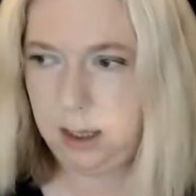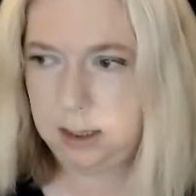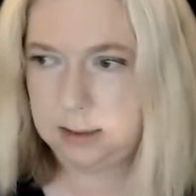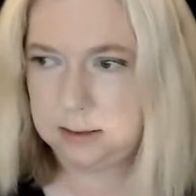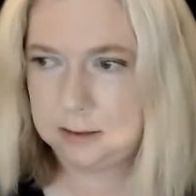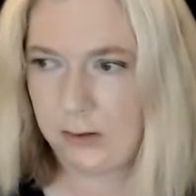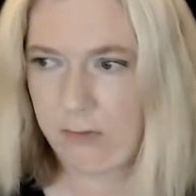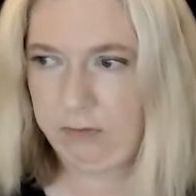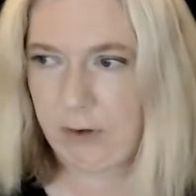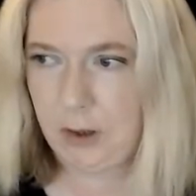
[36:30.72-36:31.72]
So
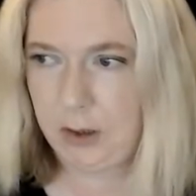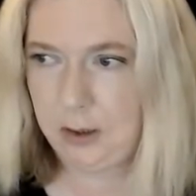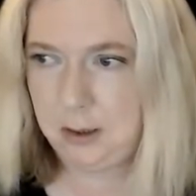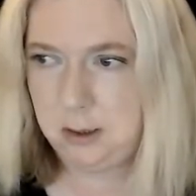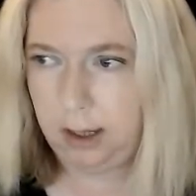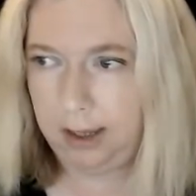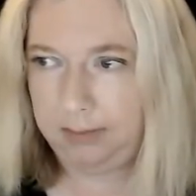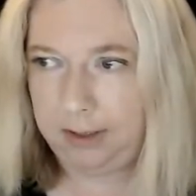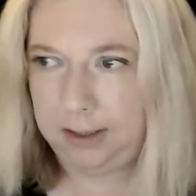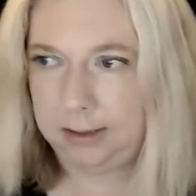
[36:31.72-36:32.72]
far, I
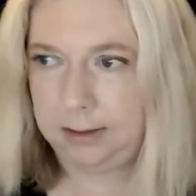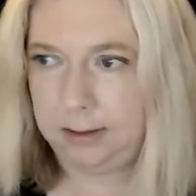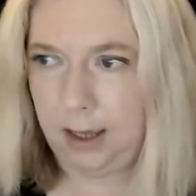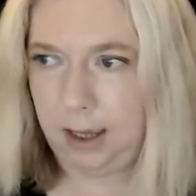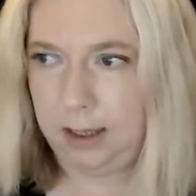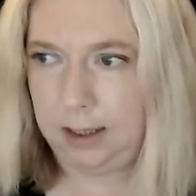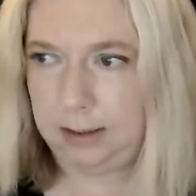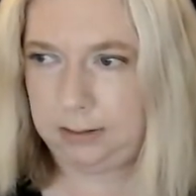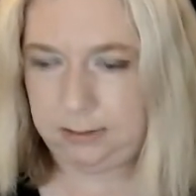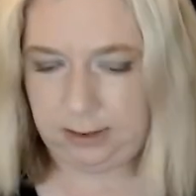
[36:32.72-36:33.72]
mean,
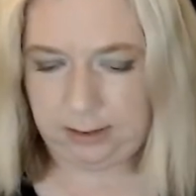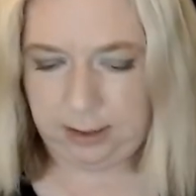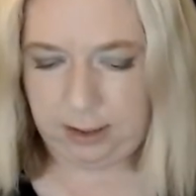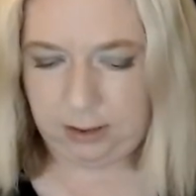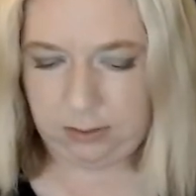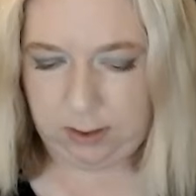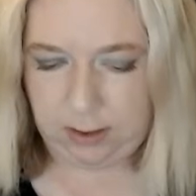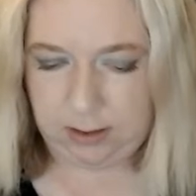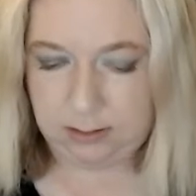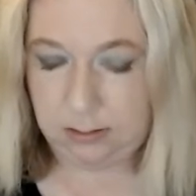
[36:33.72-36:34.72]
I did like
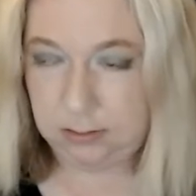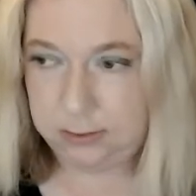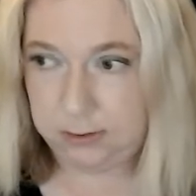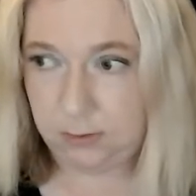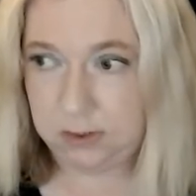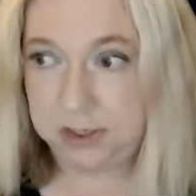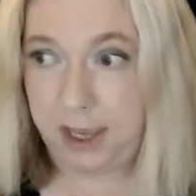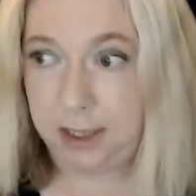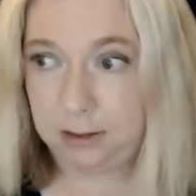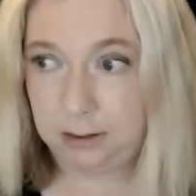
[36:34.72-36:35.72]
the So
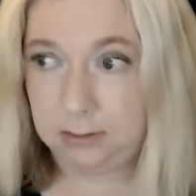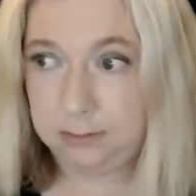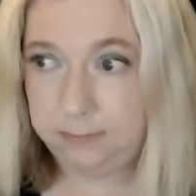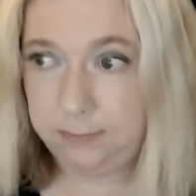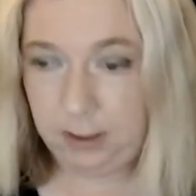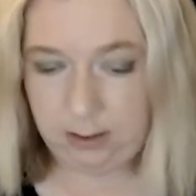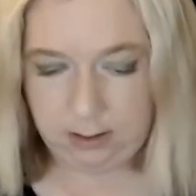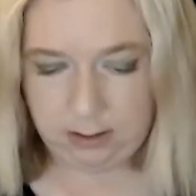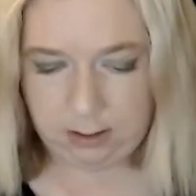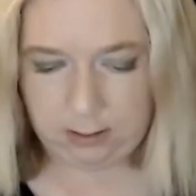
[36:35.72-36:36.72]
Scandal
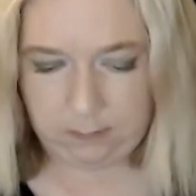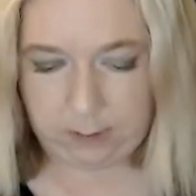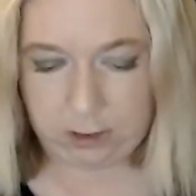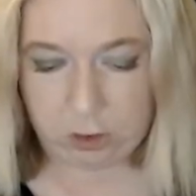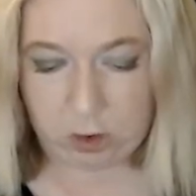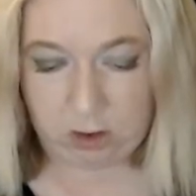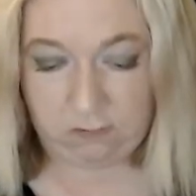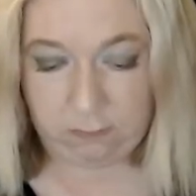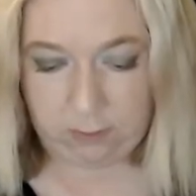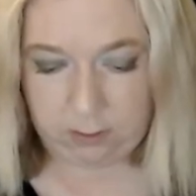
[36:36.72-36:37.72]
by Jean
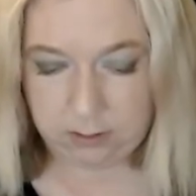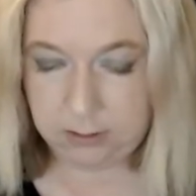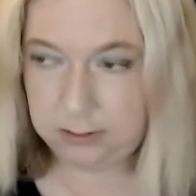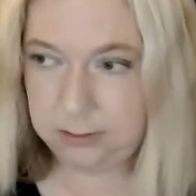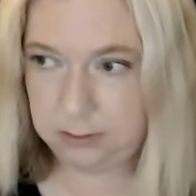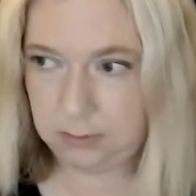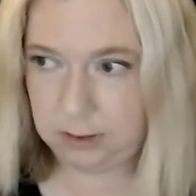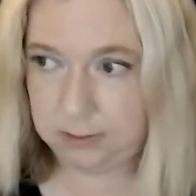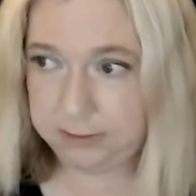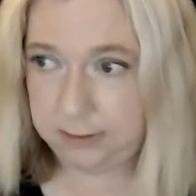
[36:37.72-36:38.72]
Paul is the one
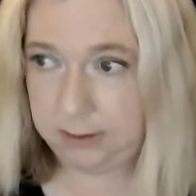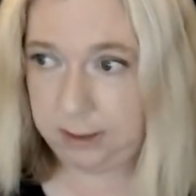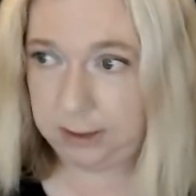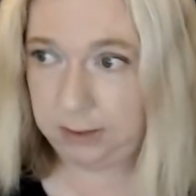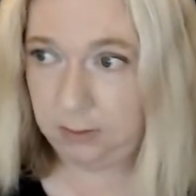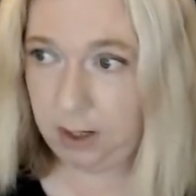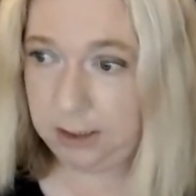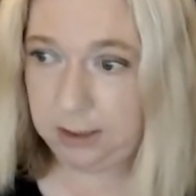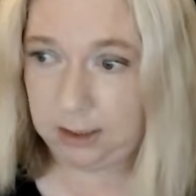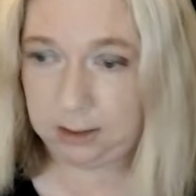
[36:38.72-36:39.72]
that's leading right
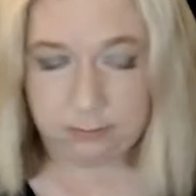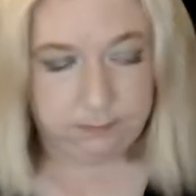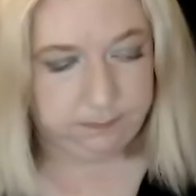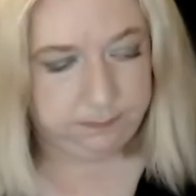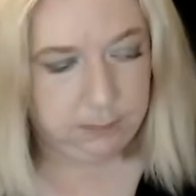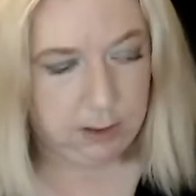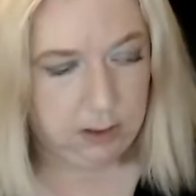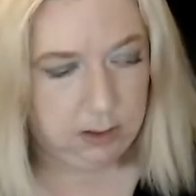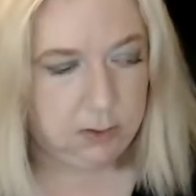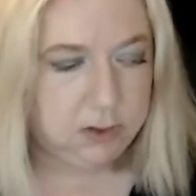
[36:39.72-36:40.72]
now.
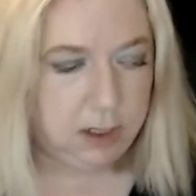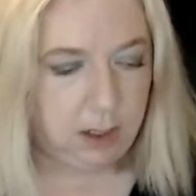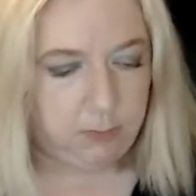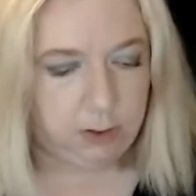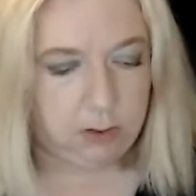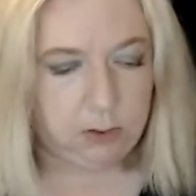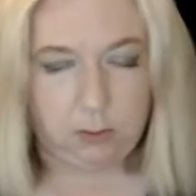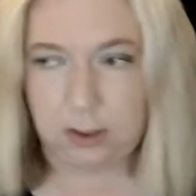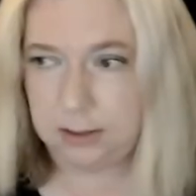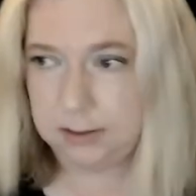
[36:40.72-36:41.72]
There's a couple other
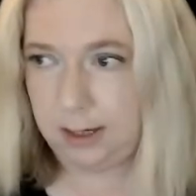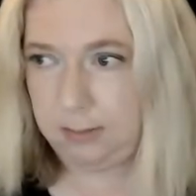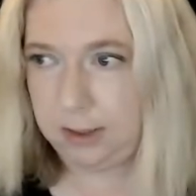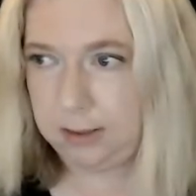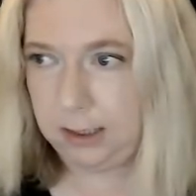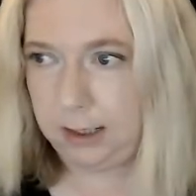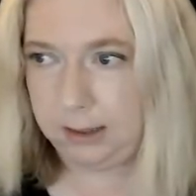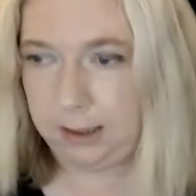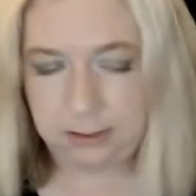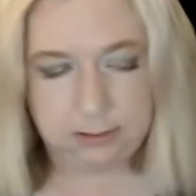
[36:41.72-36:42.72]
ones, I mean, that I
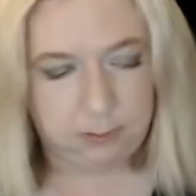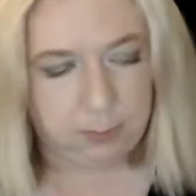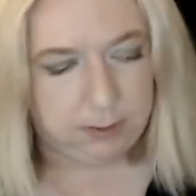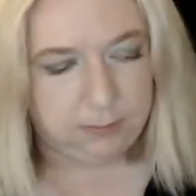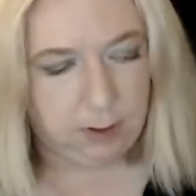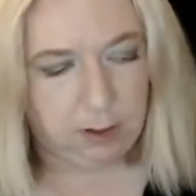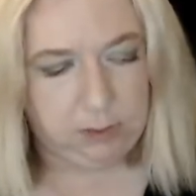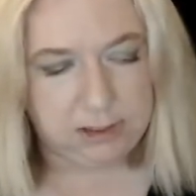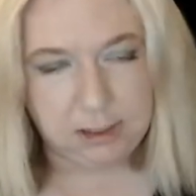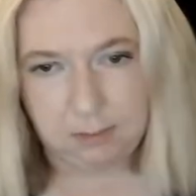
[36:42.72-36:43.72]
liked, but I'll be
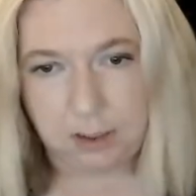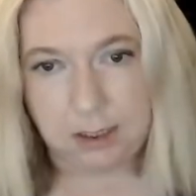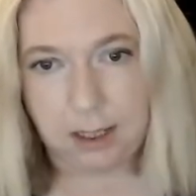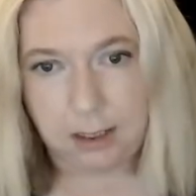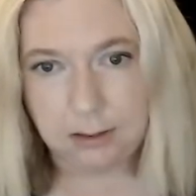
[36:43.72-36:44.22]
summoning up